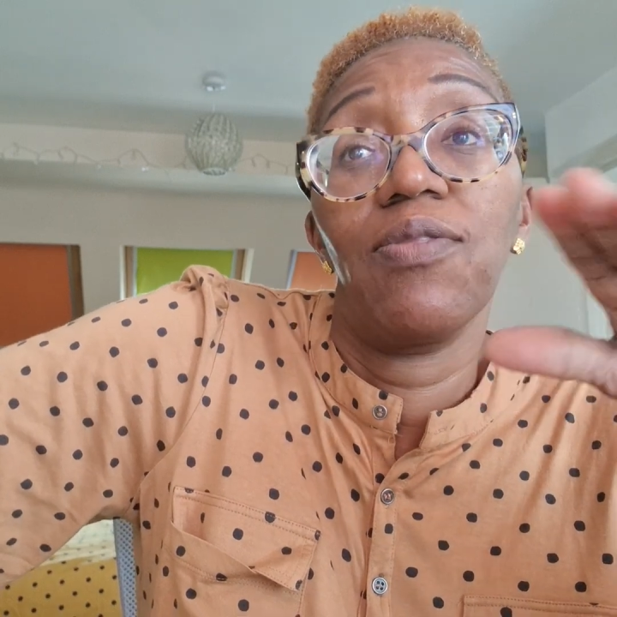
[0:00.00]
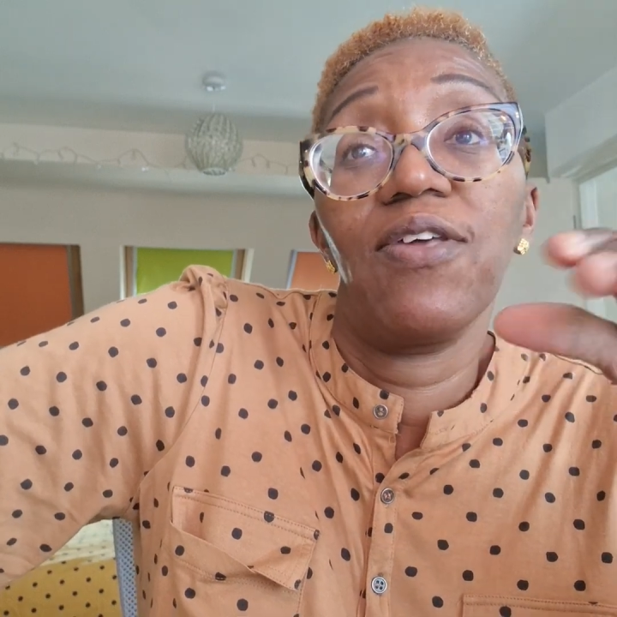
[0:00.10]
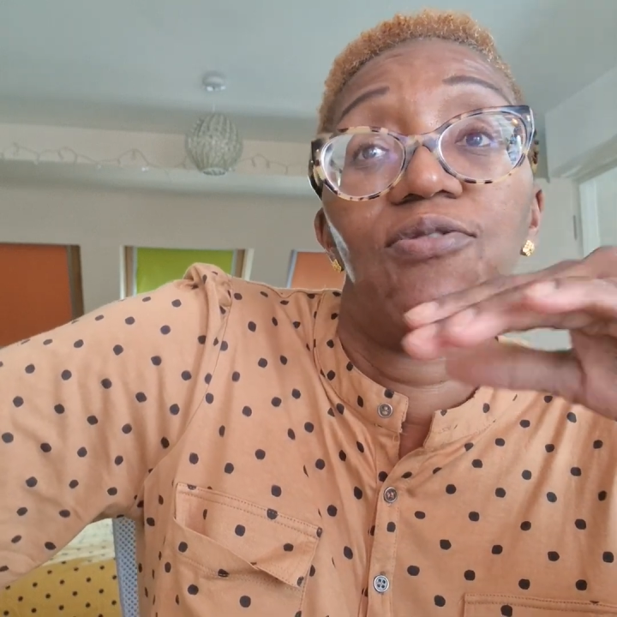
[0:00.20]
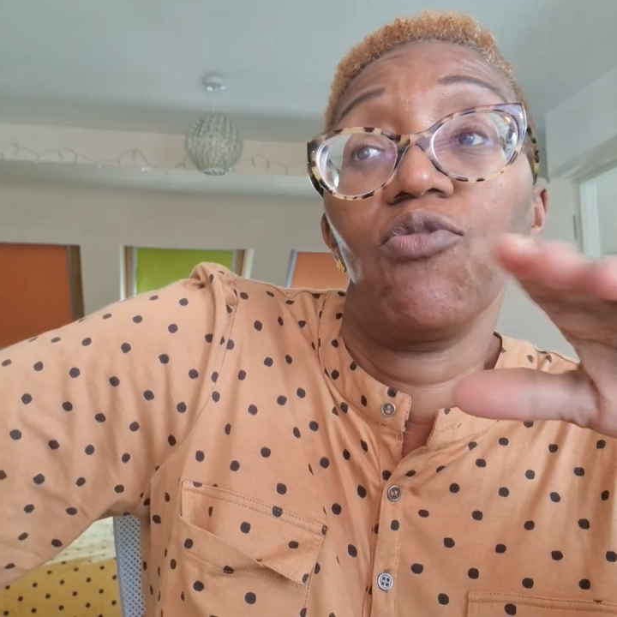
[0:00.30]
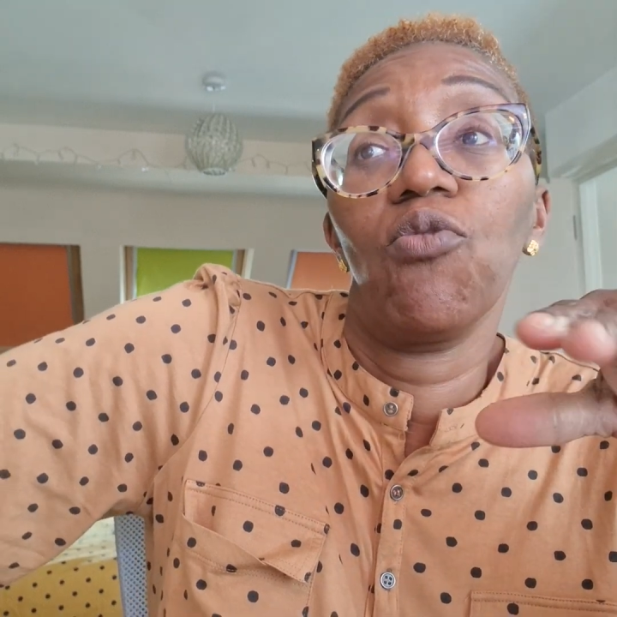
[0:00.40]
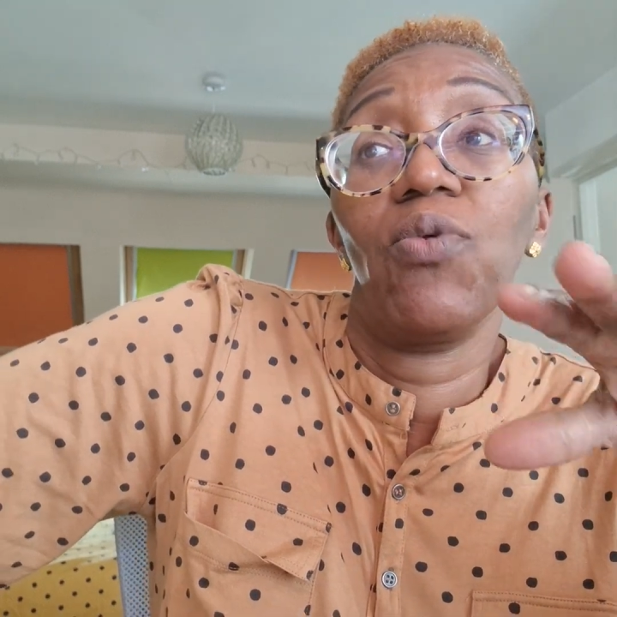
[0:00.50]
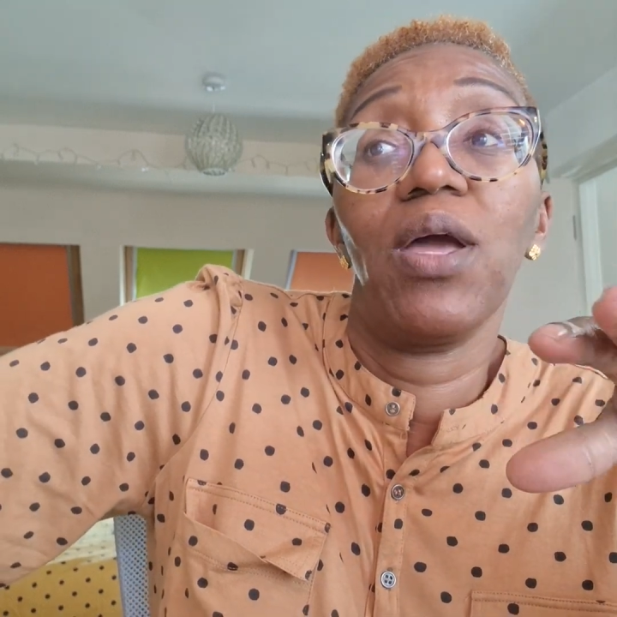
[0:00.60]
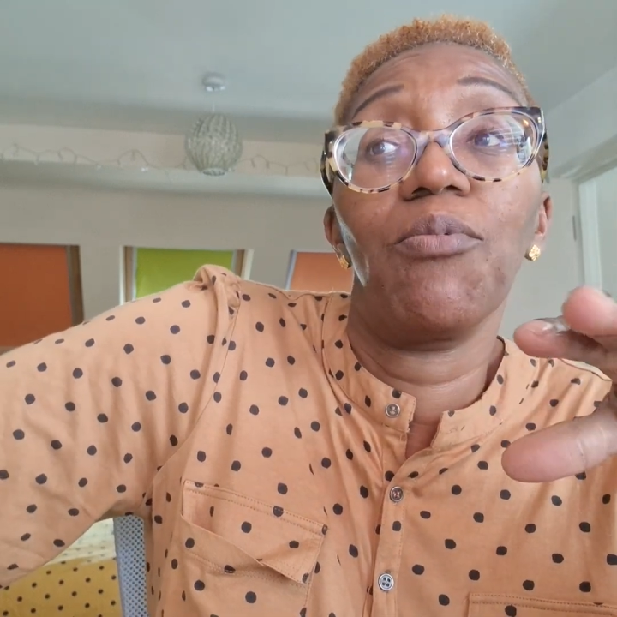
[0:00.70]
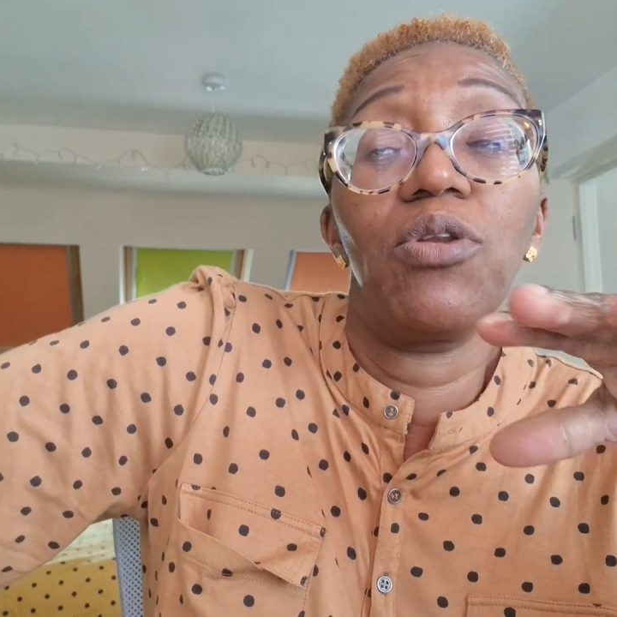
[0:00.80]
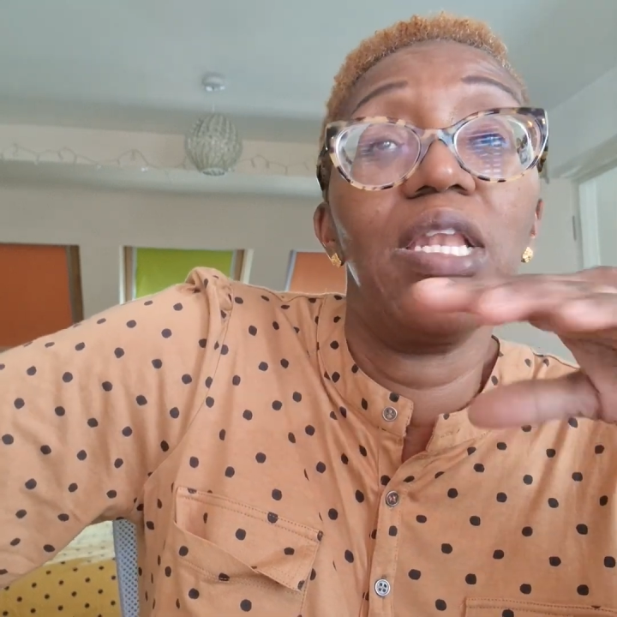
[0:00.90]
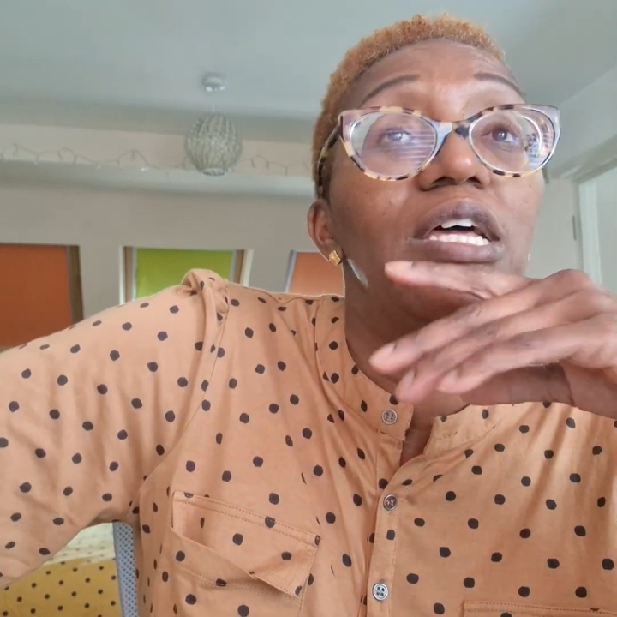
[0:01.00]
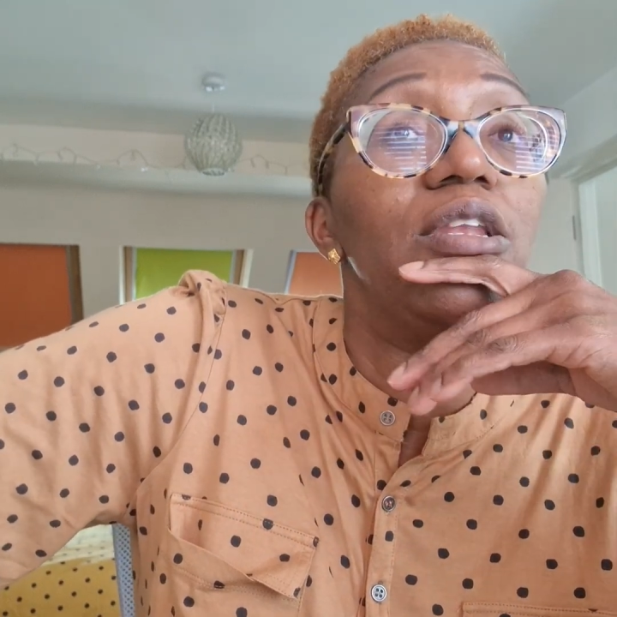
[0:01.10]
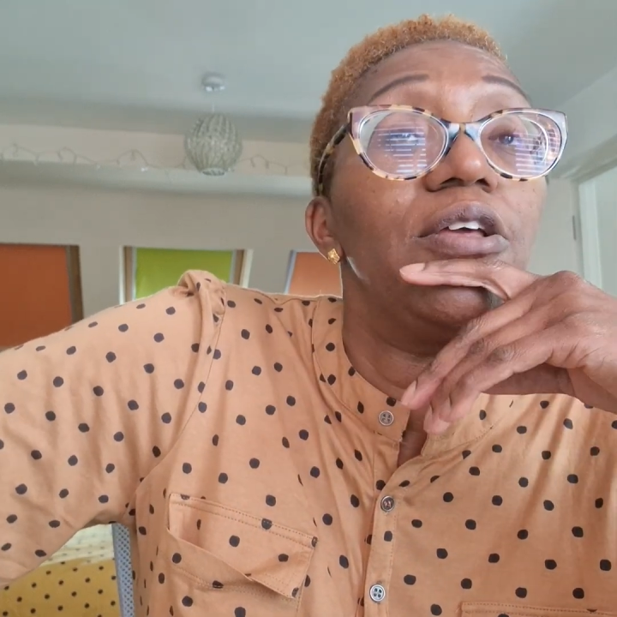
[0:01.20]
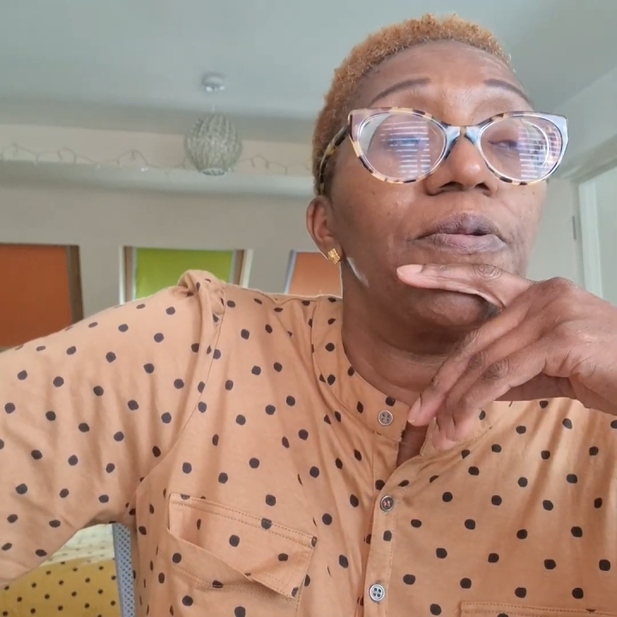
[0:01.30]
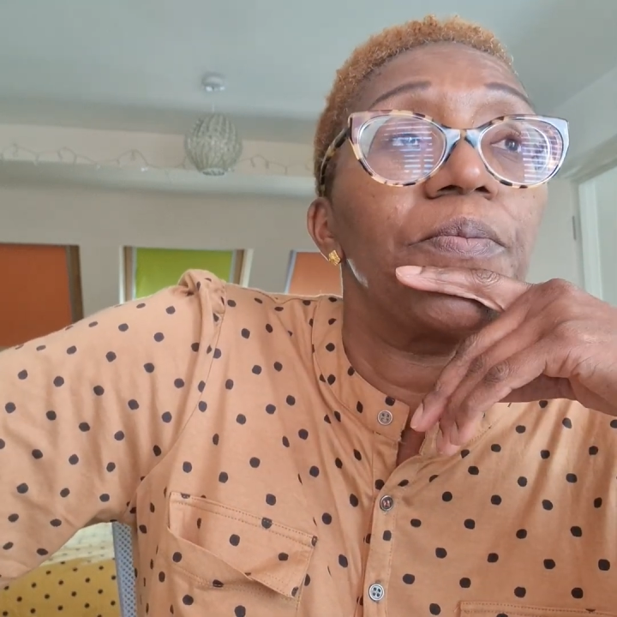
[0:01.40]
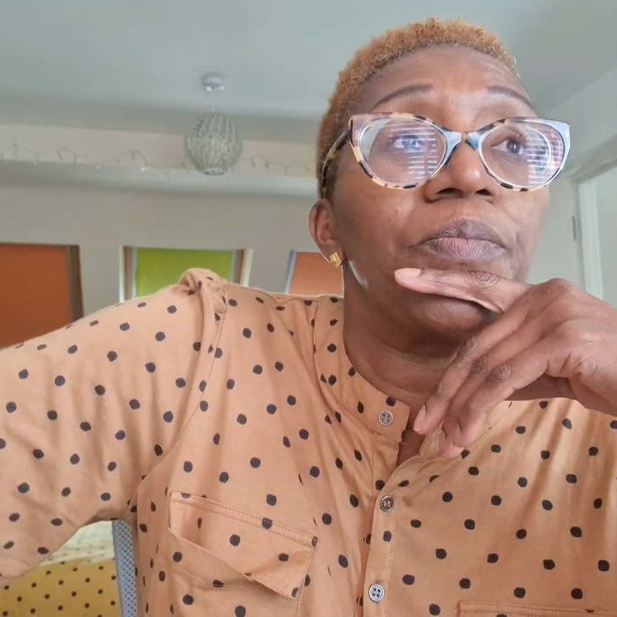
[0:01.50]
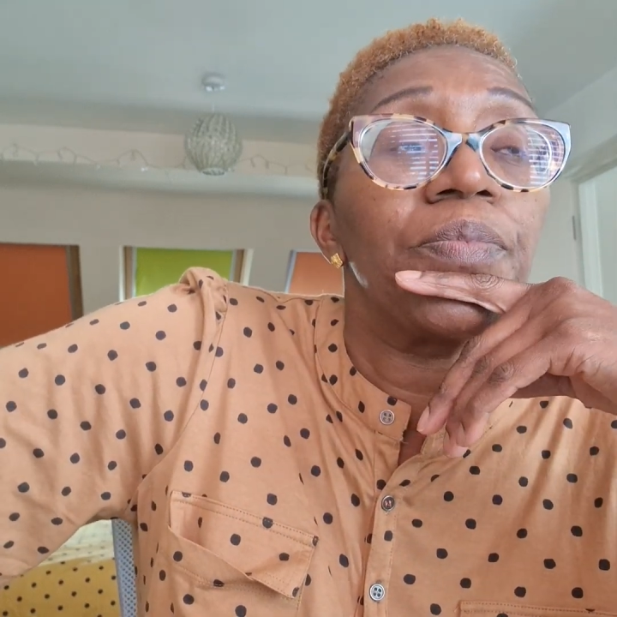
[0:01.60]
There's no way I'm going to learn it.